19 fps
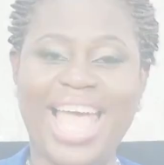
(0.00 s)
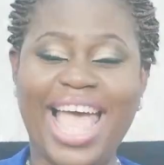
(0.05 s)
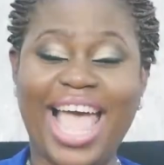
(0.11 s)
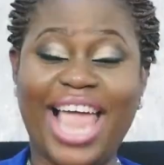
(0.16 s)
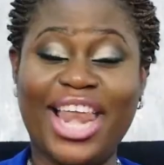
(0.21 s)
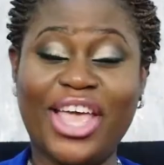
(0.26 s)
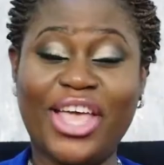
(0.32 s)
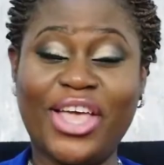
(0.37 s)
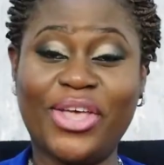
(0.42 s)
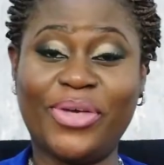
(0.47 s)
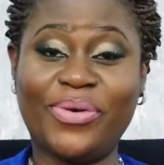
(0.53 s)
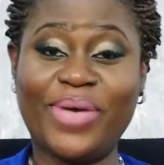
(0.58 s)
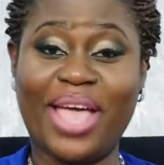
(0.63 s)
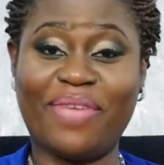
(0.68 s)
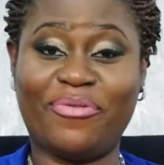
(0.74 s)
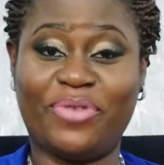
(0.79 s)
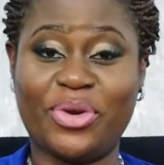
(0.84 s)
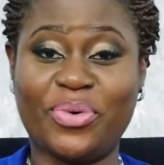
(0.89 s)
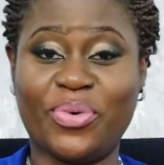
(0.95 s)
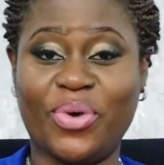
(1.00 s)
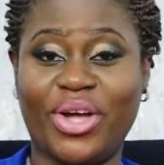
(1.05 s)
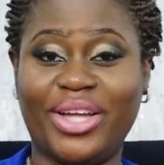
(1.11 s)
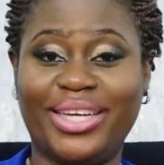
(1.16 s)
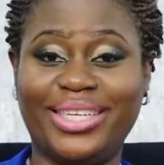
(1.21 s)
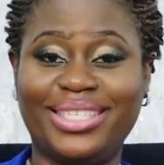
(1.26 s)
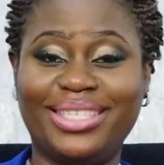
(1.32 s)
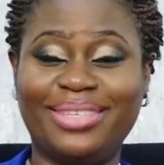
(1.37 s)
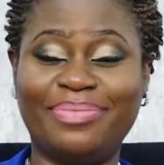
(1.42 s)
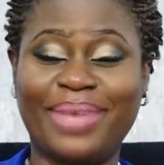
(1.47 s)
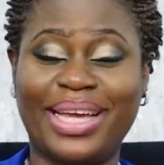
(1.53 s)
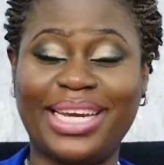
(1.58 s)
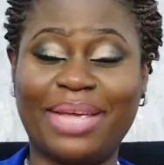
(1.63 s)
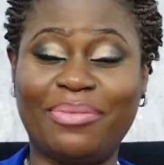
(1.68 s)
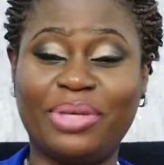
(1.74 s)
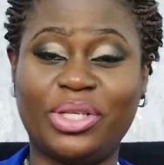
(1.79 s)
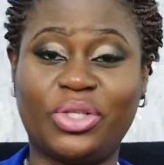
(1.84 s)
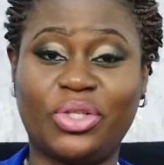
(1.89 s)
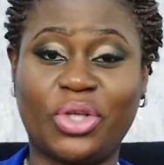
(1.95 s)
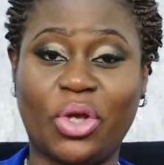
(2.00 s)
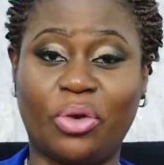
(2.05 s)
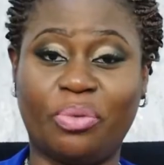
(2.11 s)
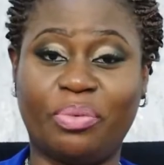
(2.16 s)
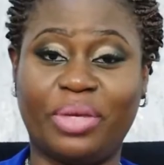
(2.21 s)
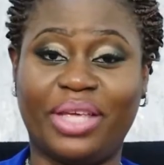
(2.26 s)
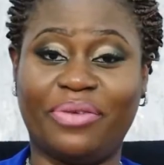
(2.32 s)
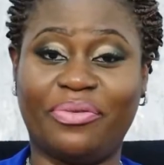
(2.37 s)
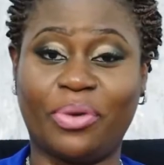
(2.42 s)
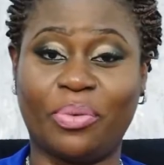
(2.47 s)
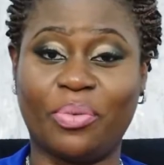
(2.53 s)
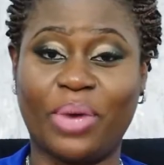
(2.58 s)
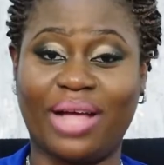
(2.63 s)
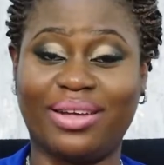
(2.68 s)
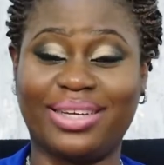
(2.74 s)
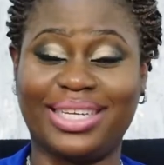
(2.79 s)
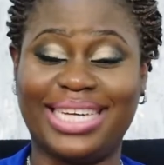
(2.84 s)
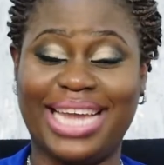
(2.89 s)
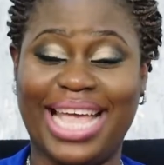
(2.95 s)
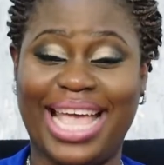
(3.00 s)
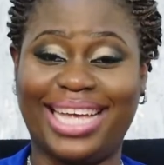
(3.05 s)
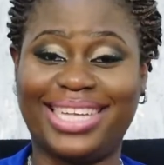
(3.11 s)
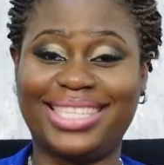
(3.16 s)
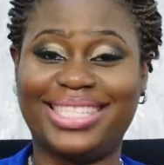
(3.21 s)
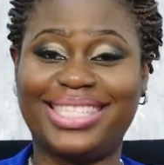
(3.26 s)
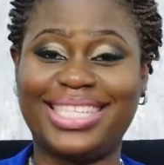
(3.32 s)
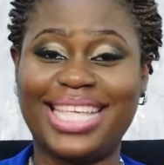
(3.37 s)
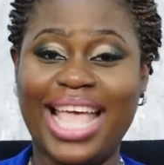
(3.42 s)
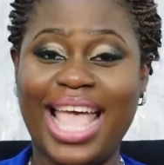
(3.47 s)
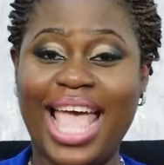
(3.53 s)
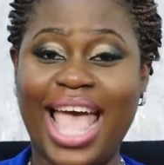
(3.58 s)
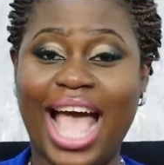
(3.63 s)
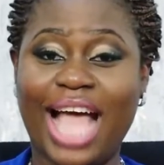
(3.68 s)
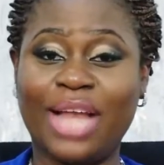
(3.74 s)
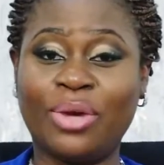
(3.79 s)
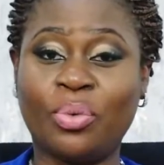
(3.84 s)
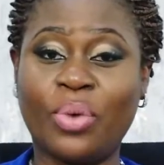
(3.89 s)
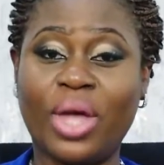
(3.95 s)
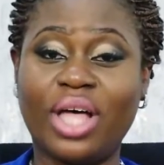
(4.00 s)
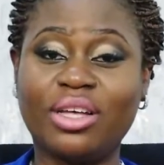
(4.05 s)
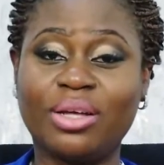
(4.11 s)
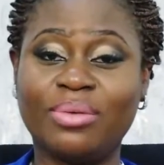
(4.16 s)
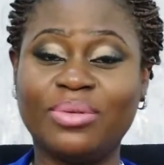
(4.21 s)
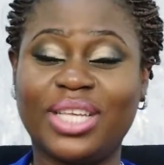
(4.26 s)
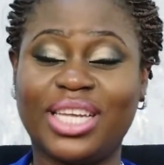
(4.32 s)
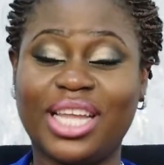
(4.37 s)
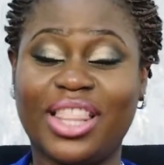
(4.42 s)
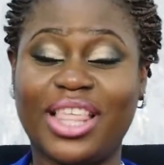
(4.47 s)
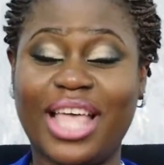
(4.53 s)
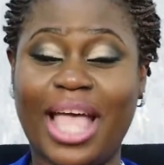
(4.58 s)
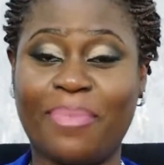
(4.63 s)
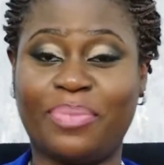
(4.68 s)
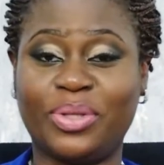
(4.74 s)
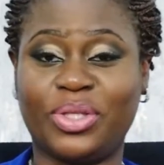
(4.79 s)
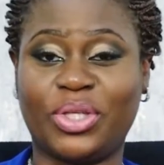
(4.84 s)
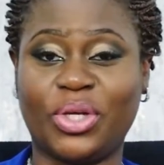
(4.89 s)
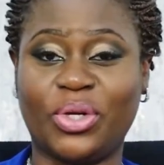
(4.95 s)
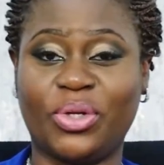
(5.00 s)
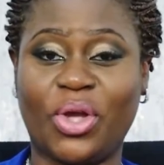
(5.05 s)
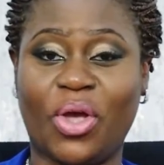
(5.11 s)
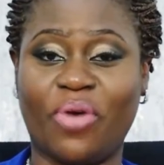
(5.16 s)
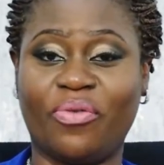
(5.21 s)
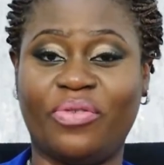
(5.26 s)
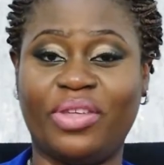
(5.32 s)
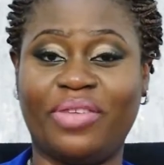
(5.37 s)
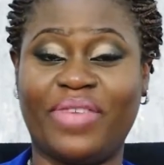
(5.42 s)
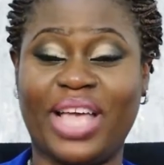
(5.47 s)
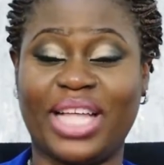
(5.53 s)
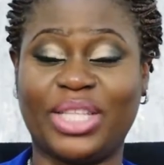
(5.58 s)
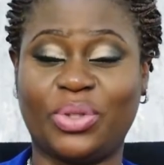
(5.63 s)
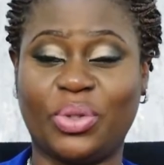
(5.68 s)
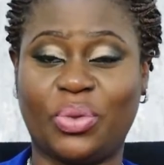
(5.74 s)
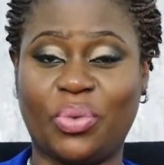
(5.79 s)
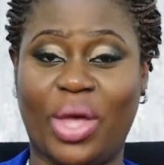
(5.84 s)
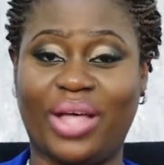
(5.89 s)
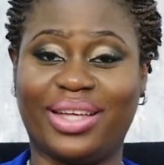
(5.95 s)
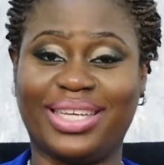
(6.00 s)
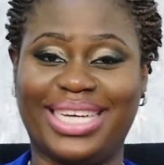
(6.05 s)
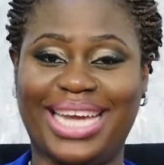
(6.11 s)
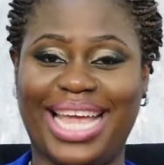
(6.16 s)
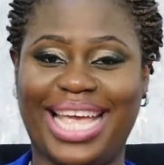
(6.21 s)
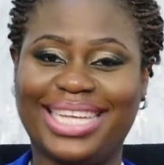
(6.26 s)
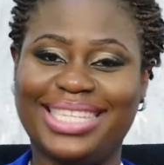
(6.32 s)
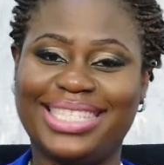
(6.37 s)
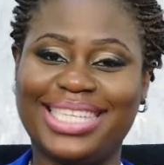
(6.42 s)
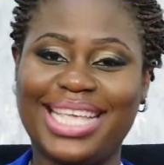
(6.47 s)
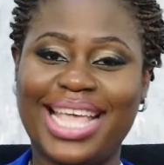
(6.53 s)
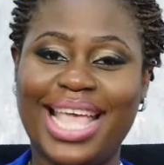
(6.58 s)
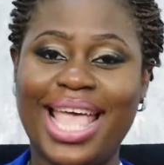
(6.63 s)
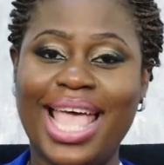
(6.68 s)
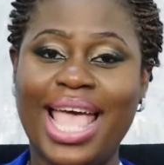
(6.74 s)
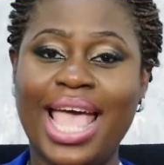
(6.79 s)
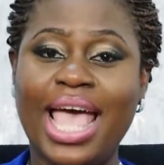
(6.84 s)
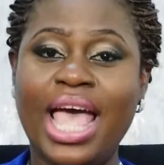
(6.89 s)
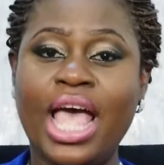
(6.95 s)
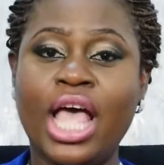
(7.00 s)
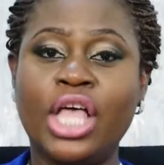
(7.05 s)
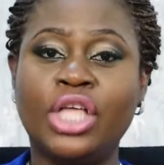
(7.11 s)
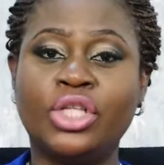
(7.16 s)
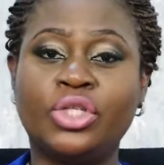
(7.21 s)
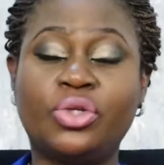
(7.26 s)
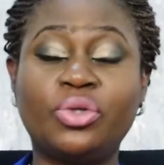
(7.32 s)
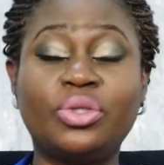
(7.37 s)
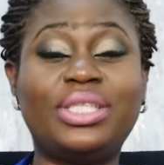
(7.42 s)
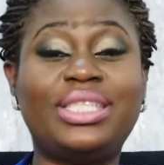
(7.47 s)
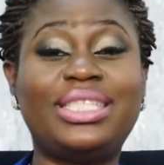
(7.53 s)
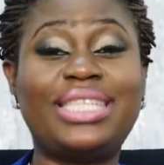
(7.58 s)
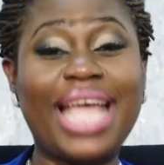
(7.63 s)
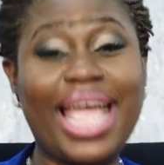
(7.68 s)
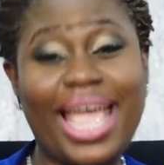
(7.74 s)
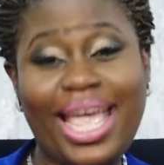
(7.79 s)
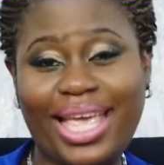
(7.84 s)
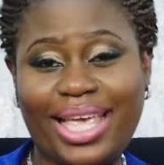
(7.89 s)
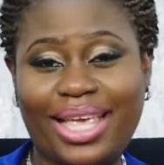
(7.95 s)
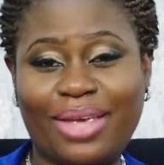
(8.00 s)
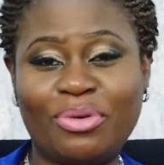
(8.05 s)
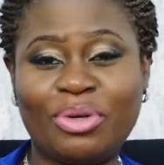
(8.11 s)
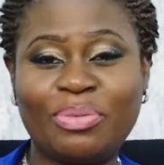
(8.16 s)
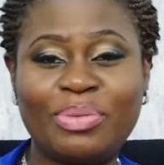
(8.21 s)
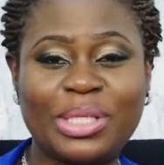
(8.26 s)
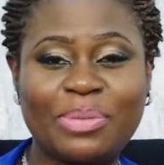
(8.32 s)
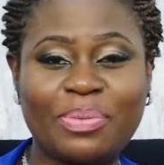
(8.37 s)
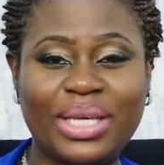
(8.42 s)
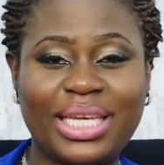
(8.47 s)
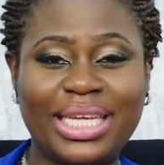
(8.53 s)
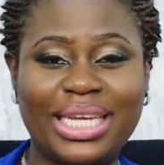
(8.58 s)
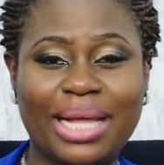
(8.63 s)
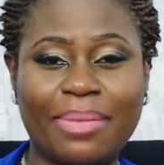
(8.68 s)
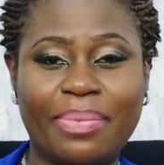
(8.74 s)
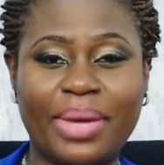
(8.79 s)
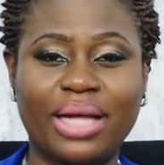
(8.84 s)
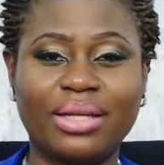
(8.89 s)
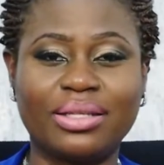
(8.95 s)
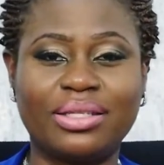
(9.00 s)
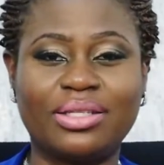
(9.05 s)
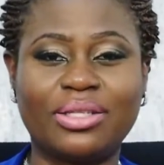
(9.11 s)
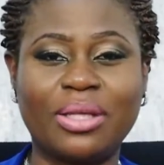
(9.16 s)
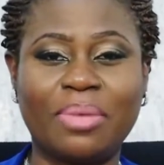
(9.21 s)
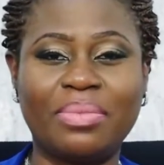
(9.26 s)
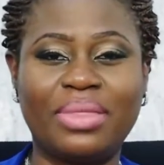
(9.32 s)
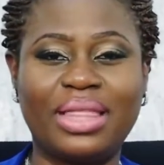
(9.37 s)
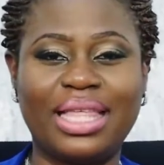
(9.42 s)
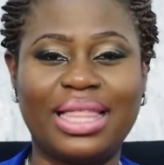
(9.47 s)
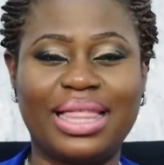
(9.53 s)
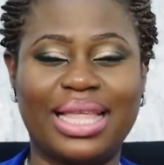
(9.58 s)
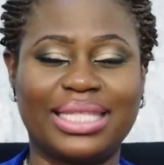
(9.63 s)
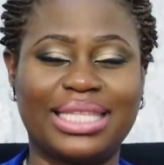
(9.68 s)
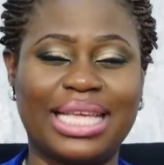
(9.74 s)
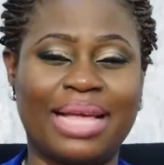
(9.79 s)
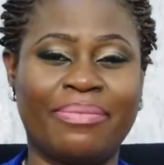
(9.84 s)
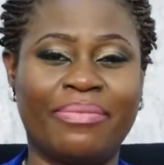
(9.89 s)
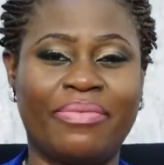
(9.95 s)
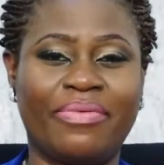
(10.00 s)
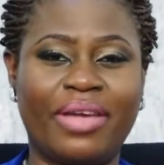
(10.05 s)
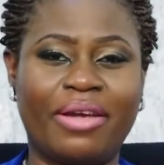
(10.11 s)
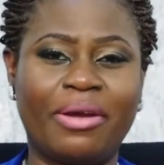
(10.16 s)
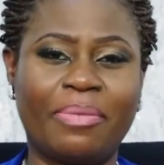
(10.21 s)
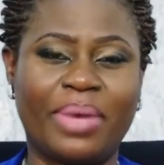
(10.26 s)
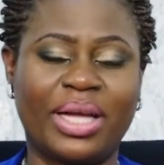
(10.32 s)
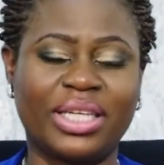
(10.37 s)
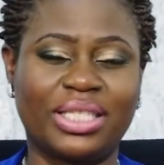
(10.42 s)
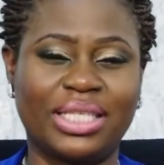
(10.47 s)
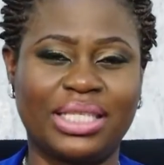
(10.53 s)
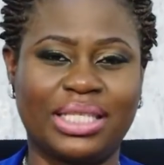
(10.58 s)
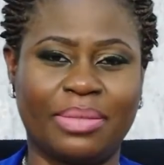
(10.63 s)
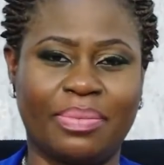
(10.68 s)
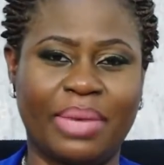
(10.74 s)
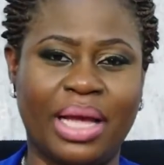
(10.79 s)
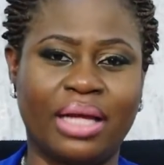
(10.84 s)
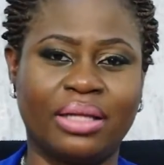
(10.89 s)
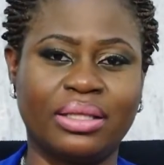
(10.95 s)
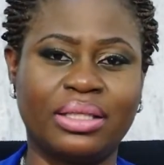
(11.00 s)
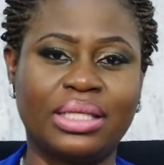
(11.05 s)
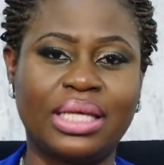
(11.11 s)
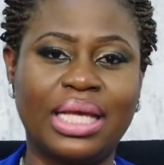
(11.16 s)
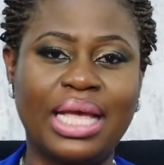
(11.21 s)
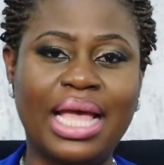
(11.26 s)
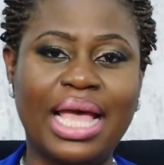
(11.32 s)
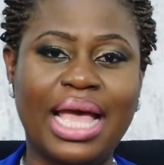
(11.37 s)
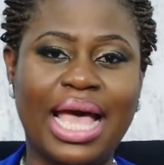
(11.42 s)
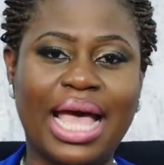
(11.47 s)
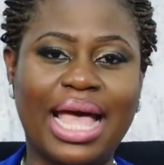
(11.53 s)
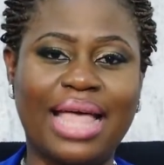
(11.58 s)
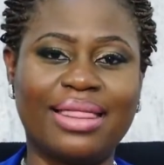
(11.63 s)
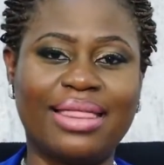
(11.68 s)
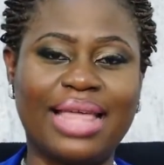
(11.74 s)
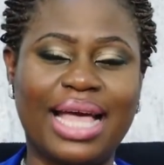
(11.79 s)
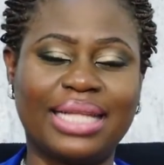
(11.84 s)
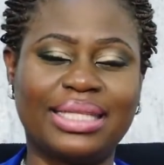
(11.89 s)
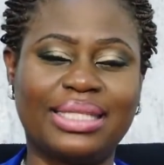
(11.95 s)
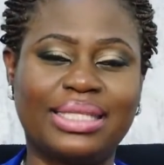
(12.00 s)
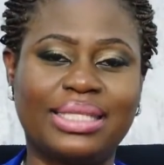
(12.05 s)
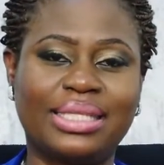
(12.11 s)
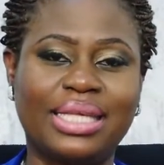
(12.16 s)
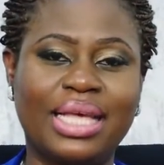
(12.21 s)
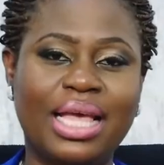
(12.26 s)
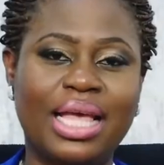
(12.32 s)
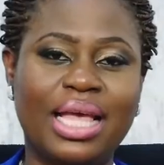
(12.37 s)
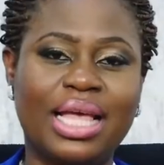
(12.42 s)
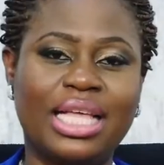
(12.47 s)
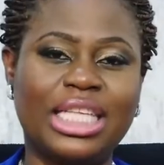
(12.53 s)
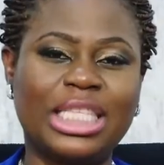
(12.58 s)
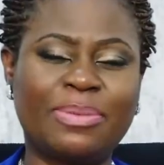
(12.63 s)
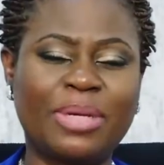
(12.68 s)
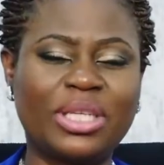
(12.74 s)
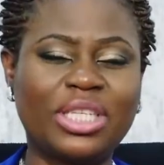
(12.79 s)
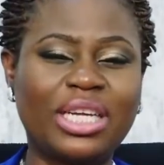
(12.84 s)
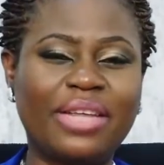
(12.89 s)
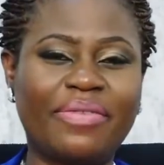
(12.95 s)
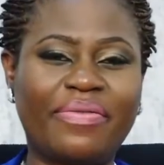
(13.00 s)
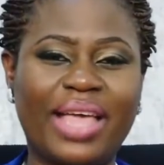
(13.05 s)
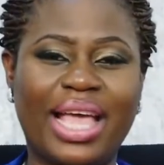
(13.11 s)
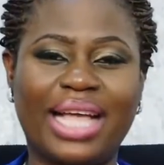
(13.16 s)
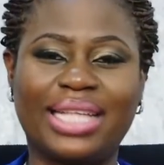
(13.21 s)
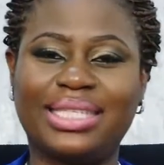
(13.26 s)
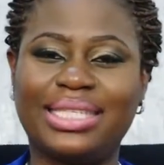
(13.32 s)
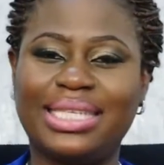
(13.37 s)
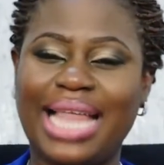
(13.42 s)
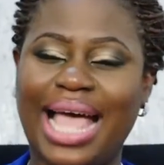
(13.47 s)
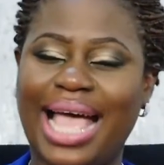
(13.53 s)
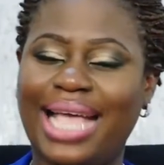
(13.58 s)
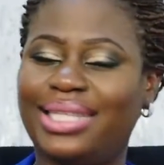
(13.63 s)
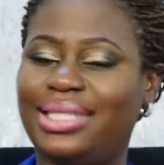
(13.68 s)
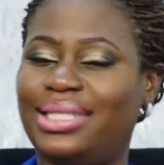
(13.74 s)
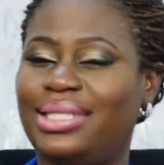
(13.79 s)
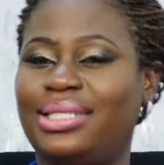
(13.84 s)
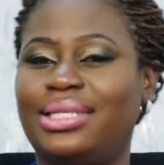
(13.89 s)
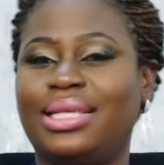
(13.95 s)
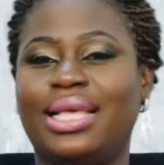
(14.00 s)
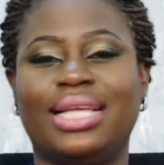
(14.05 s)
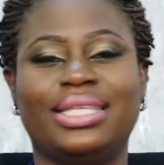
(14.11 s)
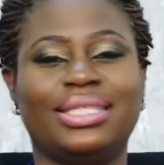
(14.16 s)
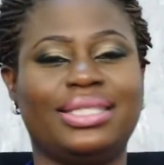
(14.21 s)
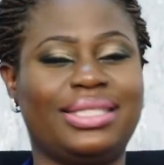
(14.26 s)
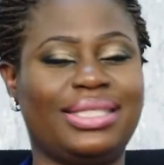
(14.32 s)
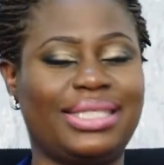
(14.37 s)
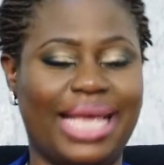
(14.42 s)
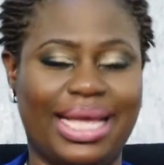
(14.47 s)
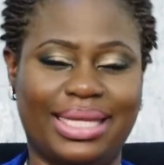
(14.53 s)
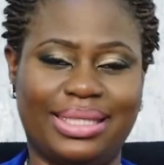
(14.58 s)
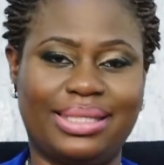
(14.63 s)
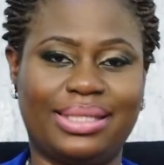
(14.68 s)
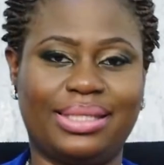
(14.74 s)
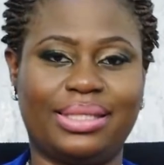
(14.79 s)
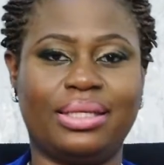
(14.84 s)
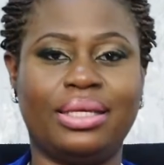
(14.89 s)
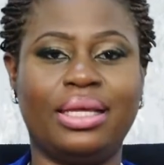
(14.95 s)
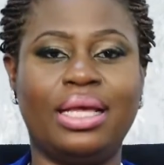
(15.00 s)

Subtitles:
Hello everyone, my name is Tobi from WOWConnect and welcome to another episode of Events with WOWConnect. Today we'll be speaking about something that I'm very passionate about, and that's special effects, lights and sets.